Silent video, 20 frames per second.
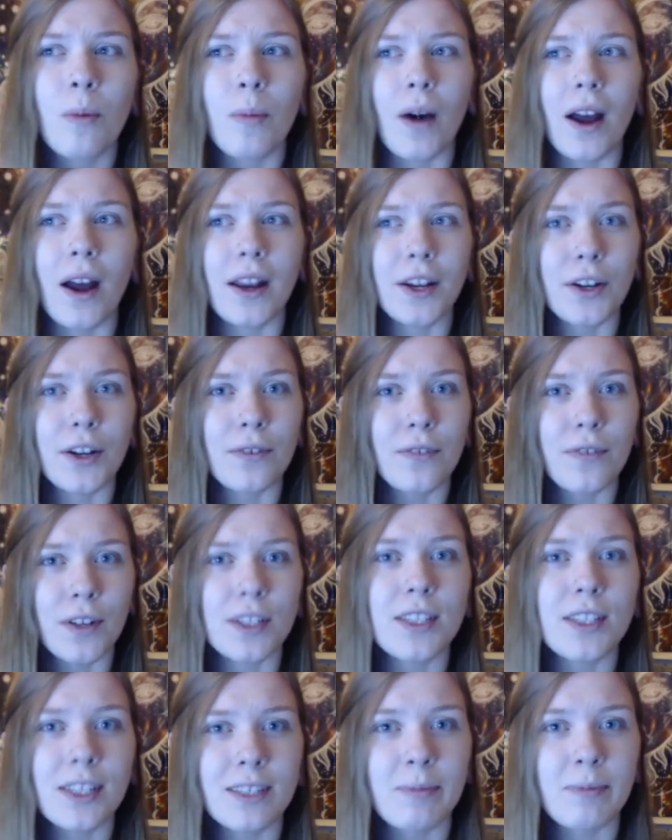but your
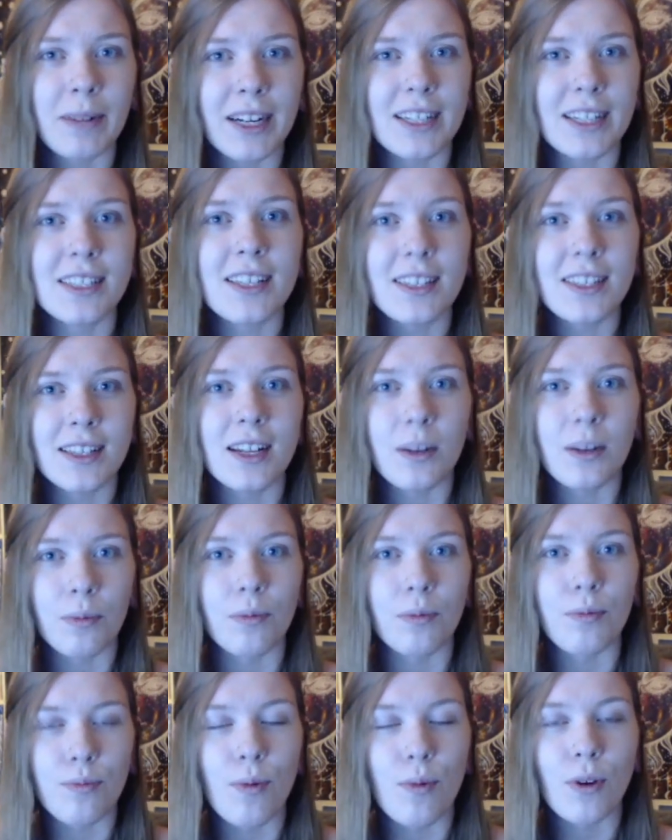first experiences, they're
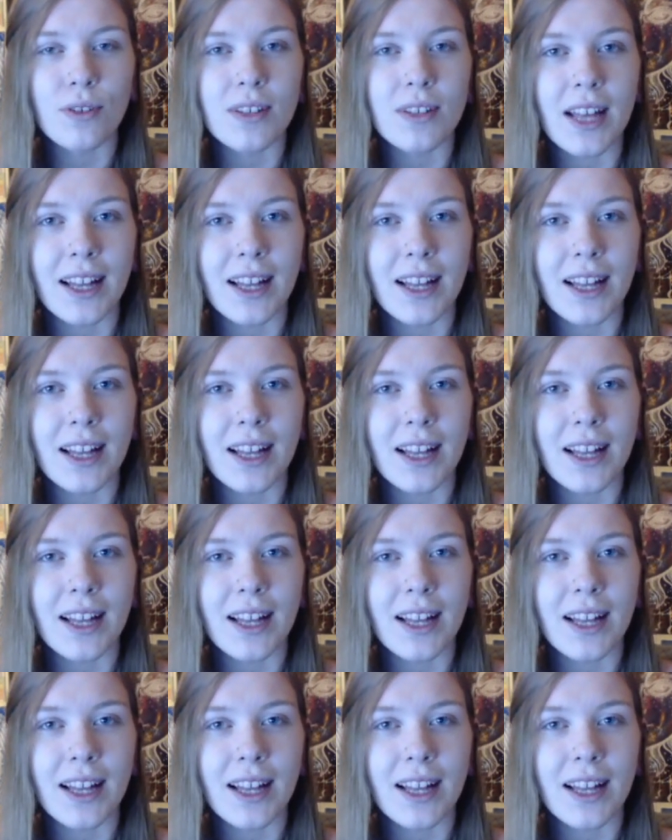most